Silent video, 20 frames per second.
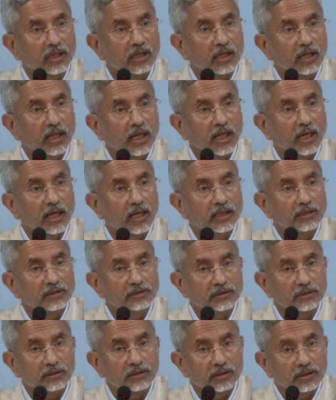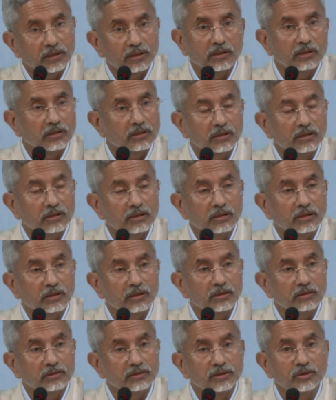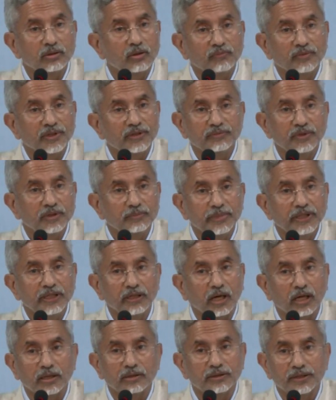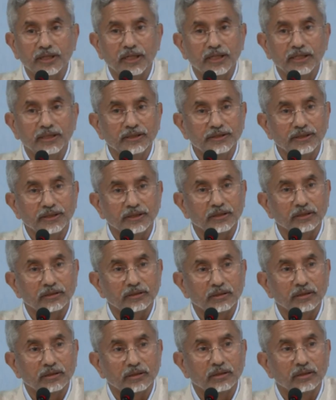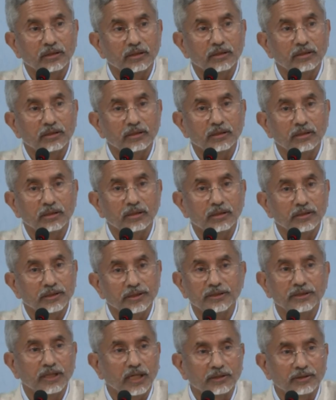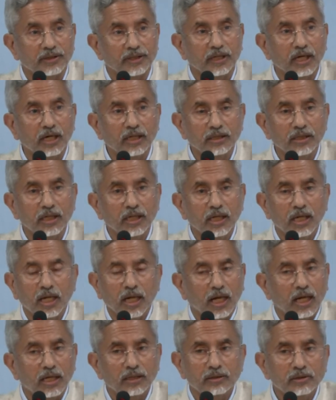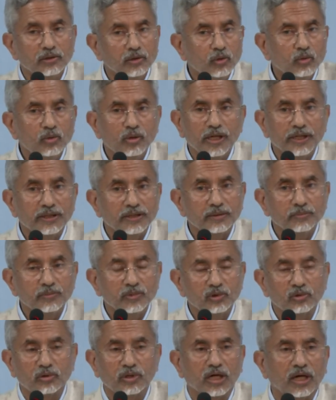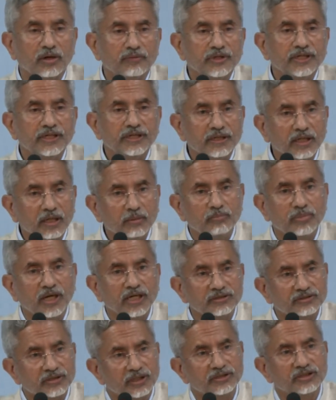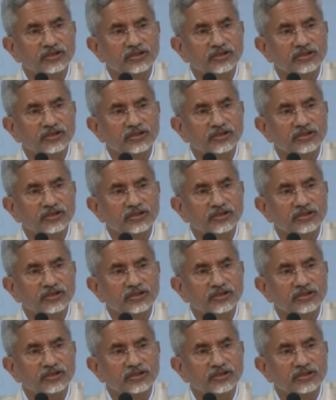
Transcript: Uh, and, uh, uh, you know, we will be unrelenting uh, uh, in that regard. And no attempt to cover it up by